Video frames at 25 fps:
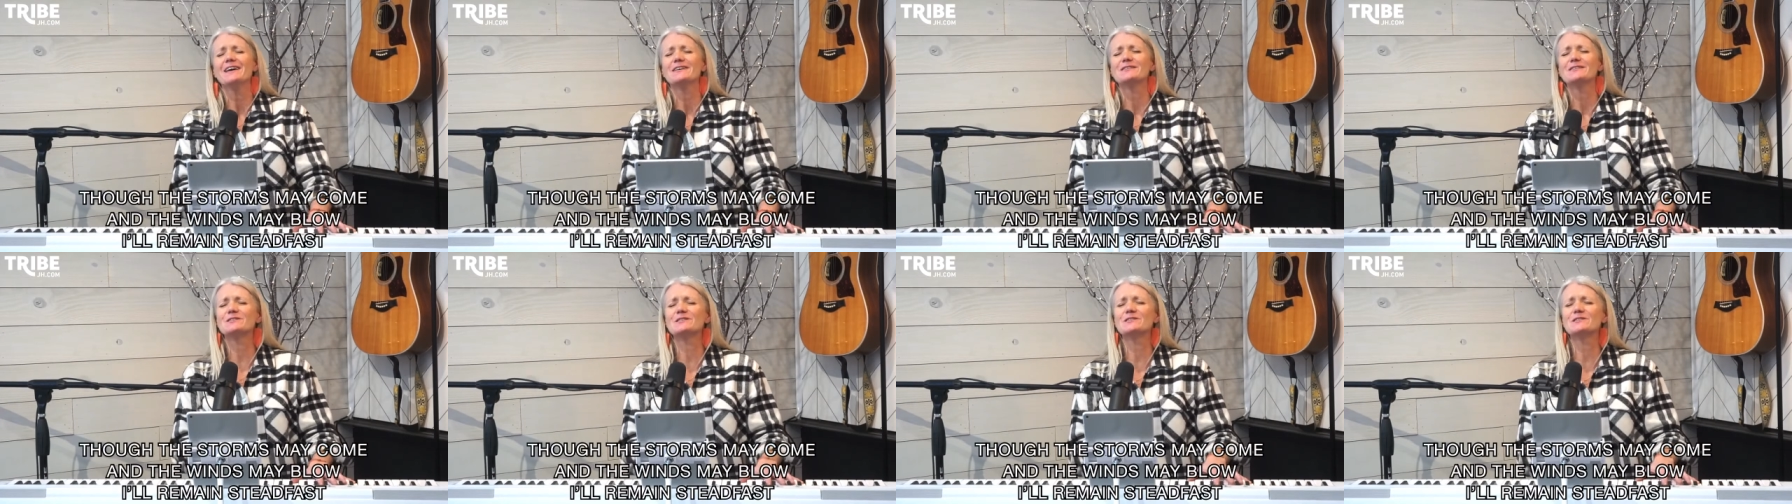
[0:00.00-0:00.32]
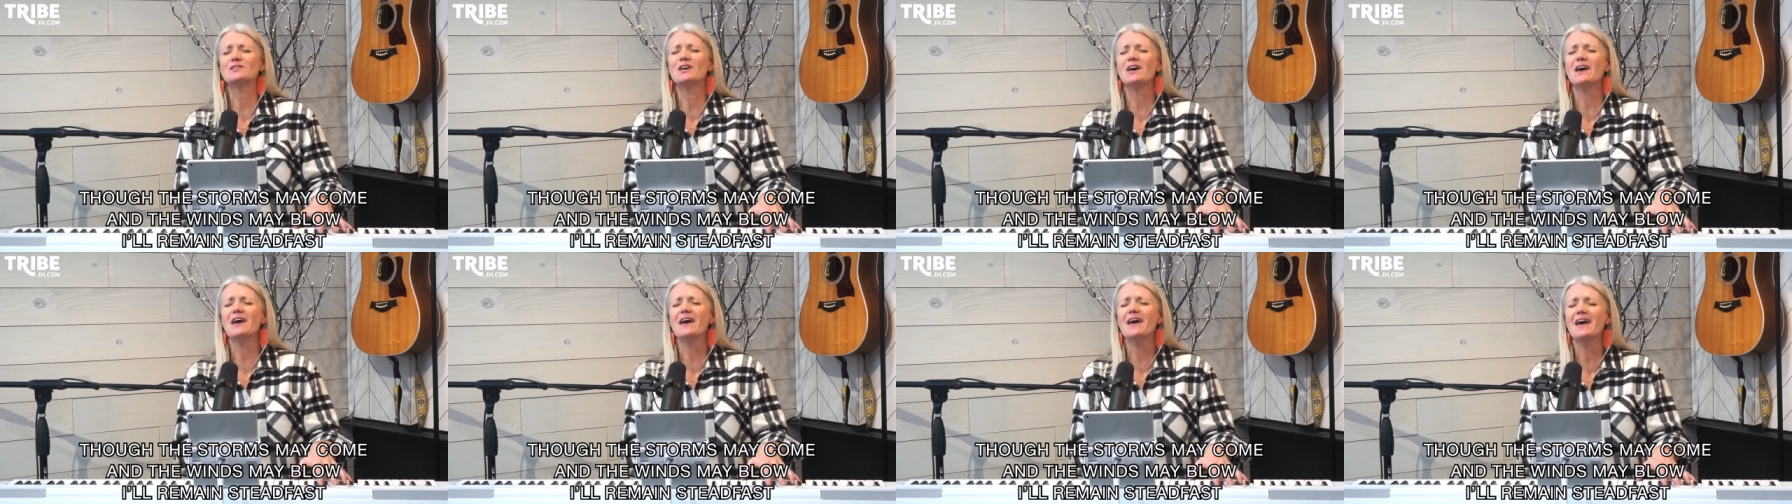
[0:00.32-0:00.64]

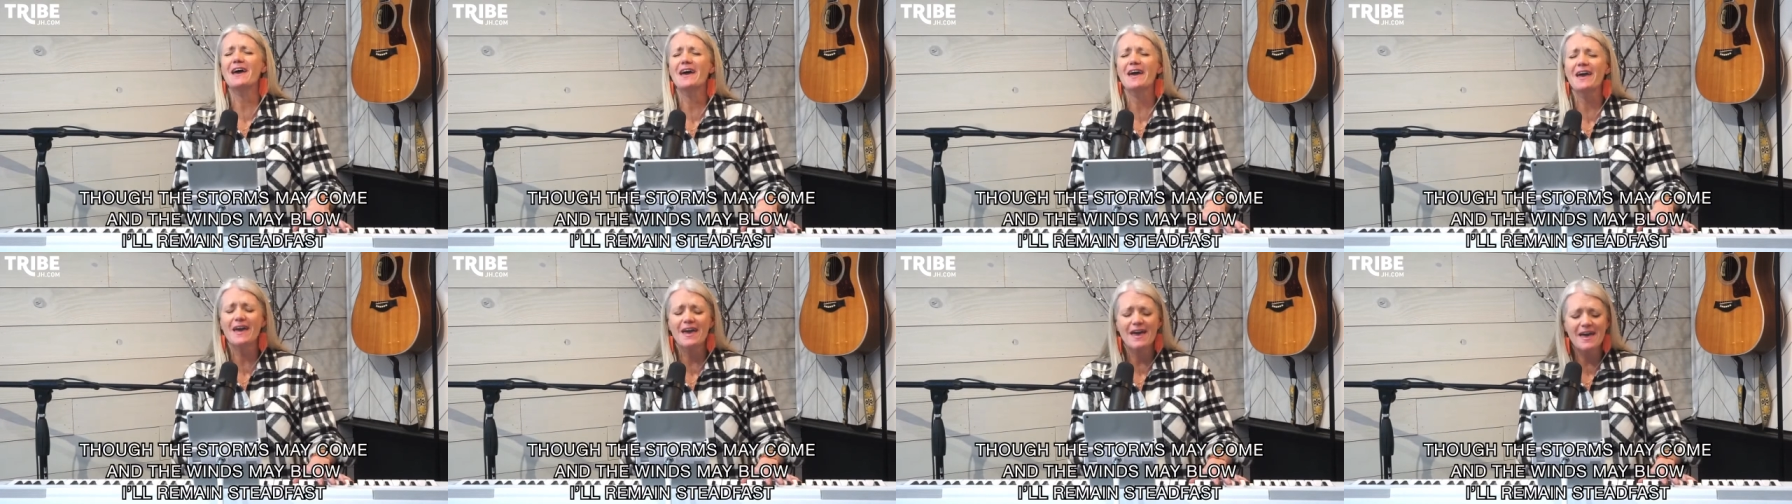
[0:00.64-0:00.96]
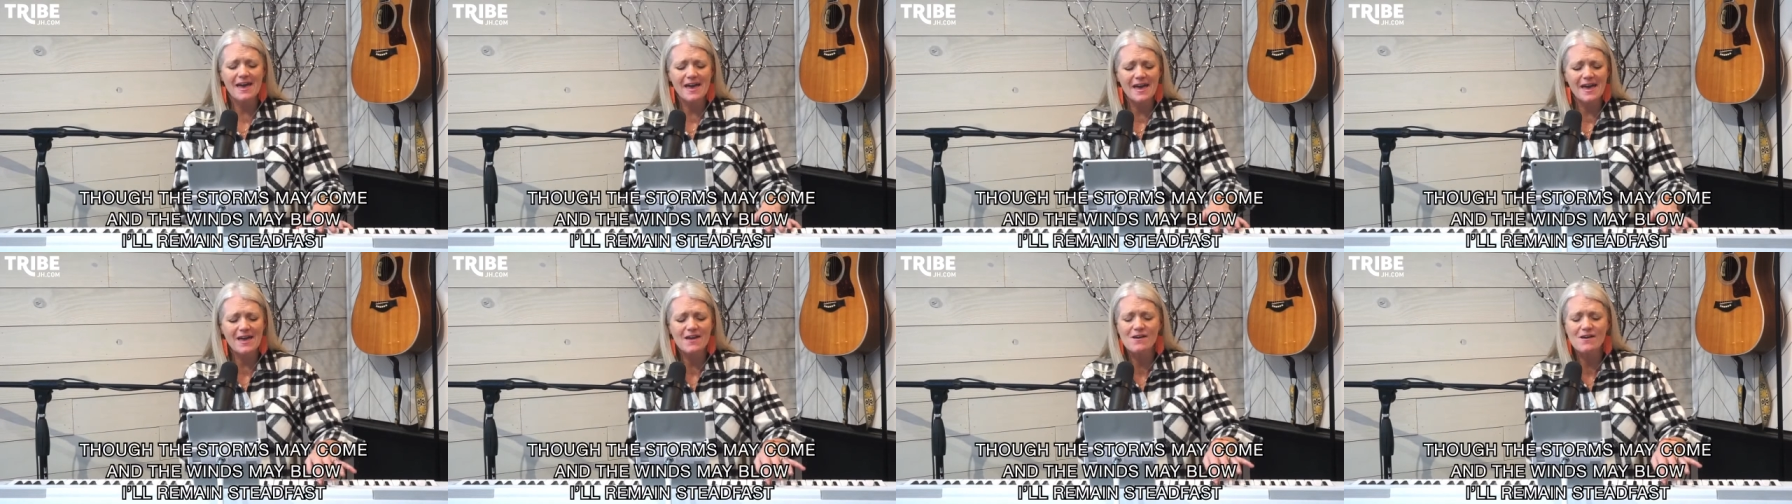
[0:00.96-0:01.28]

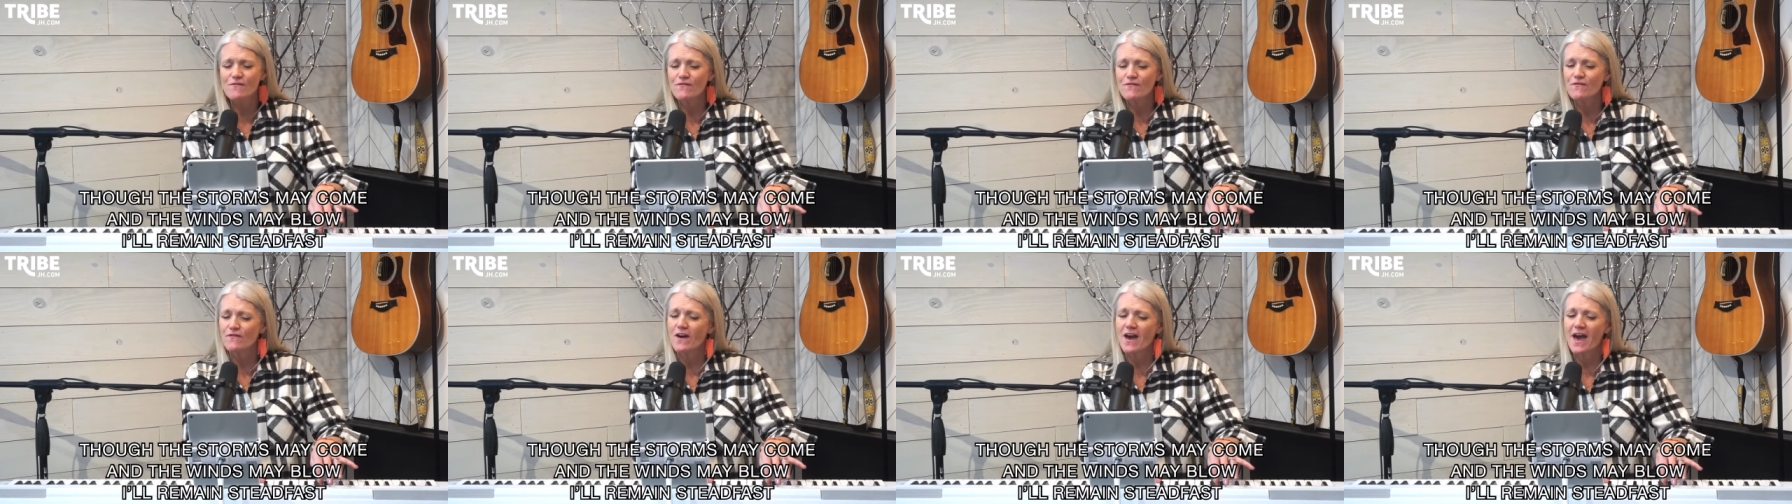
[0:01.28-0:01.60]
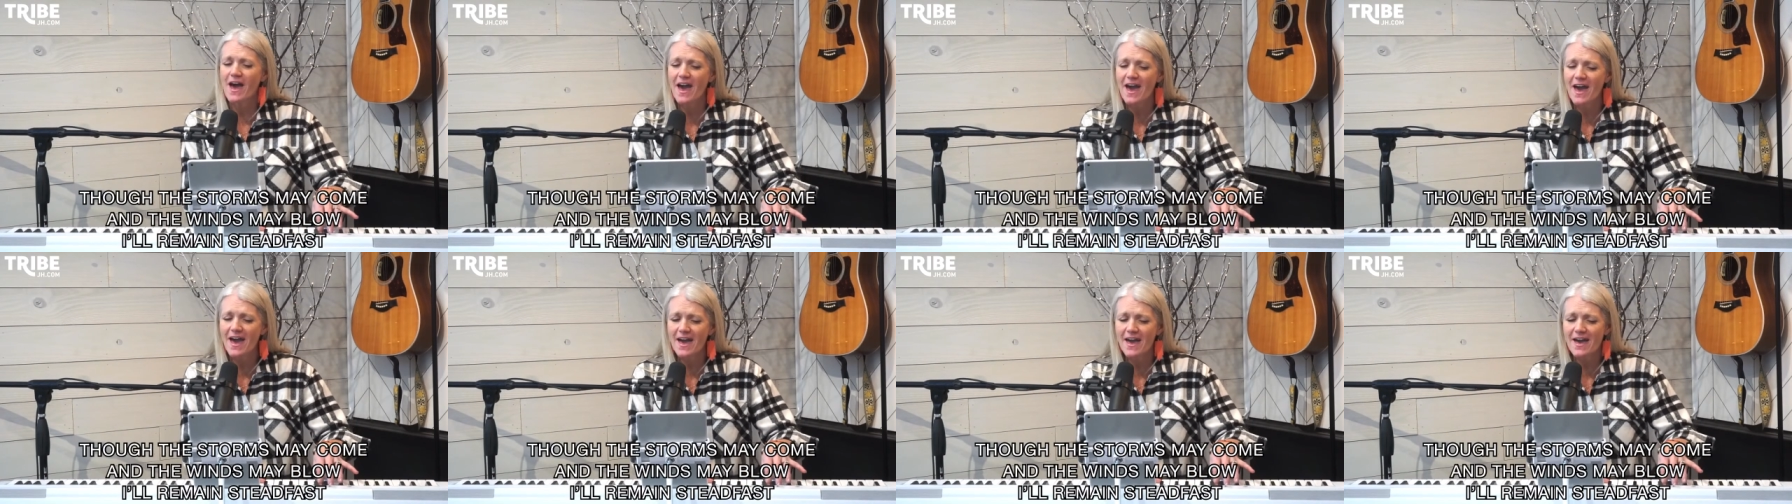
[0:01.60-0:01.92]

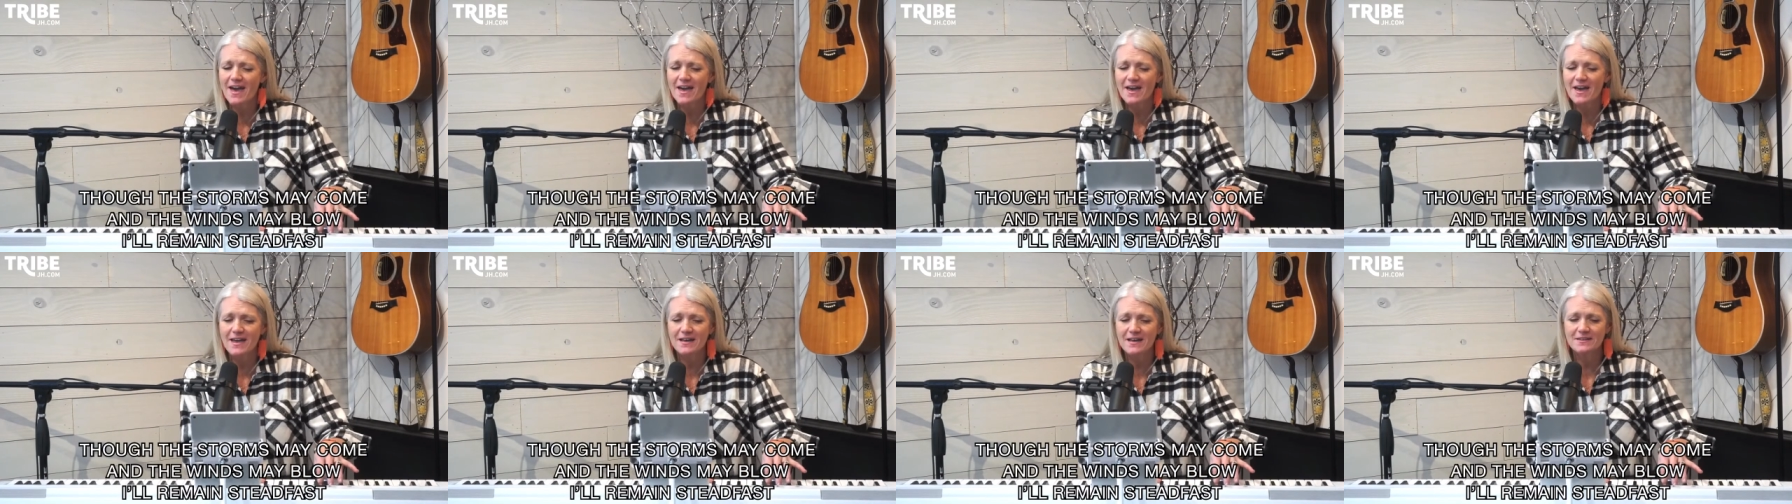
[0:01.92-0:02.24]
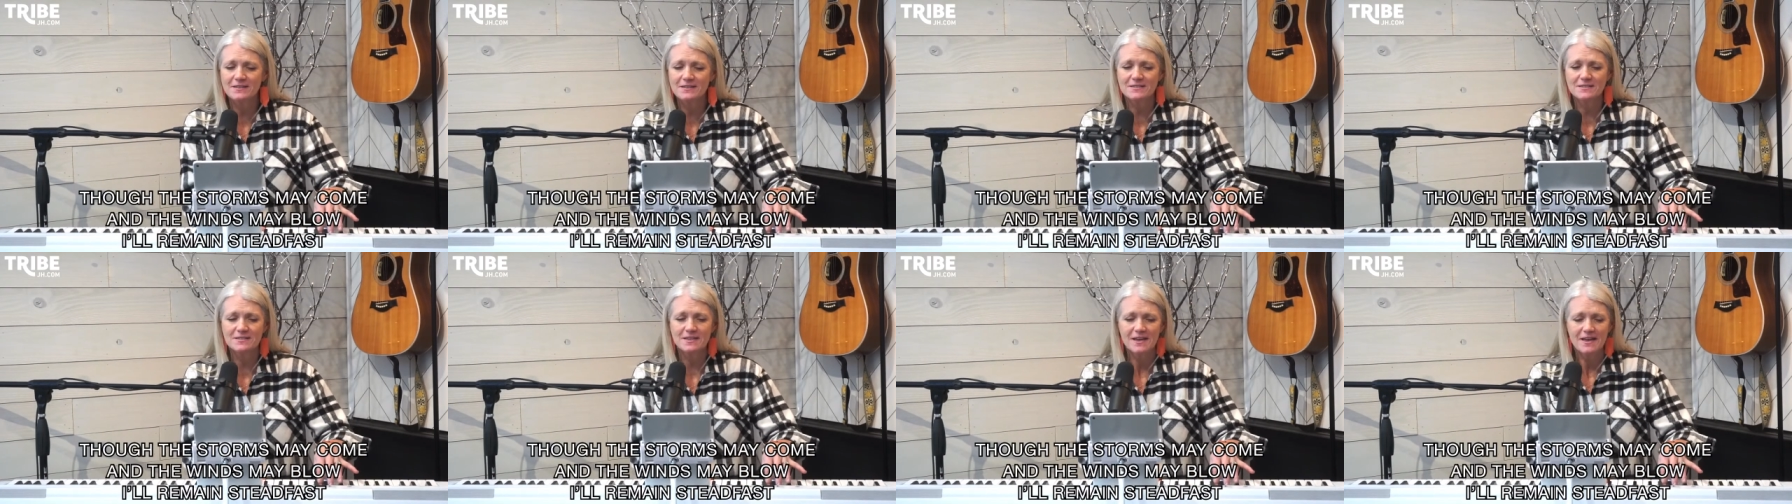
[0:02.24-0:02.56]

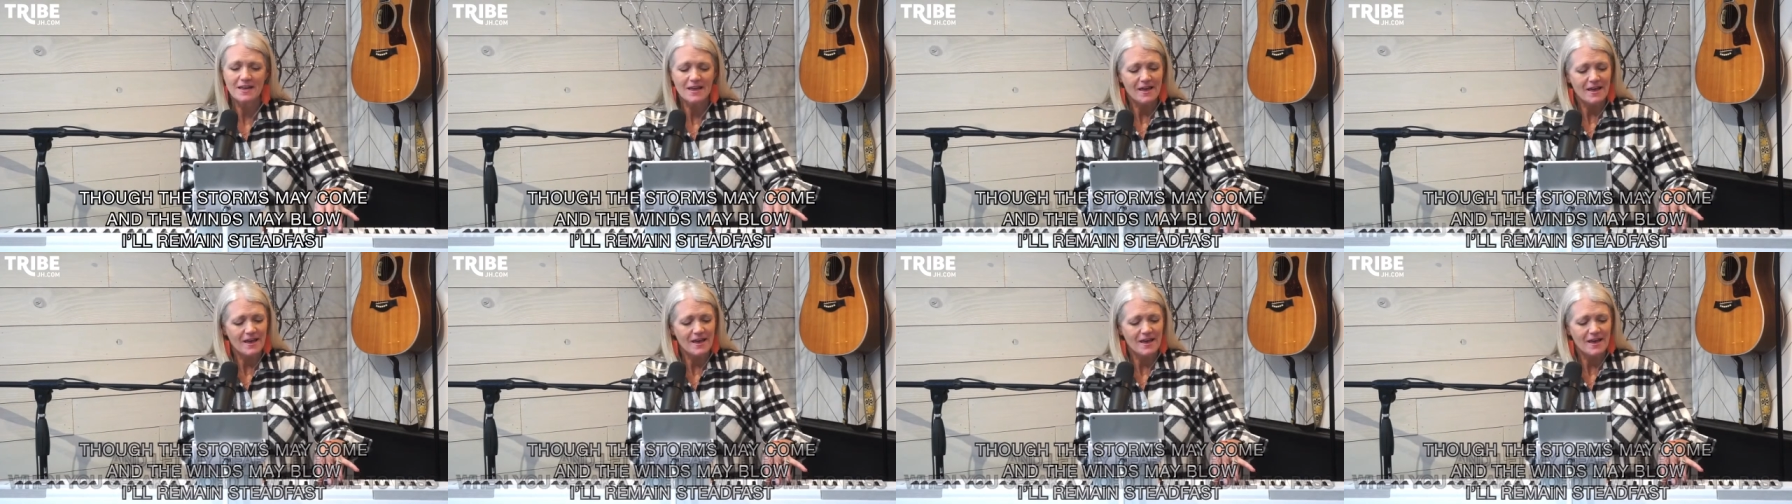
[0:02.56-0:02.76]
steadfast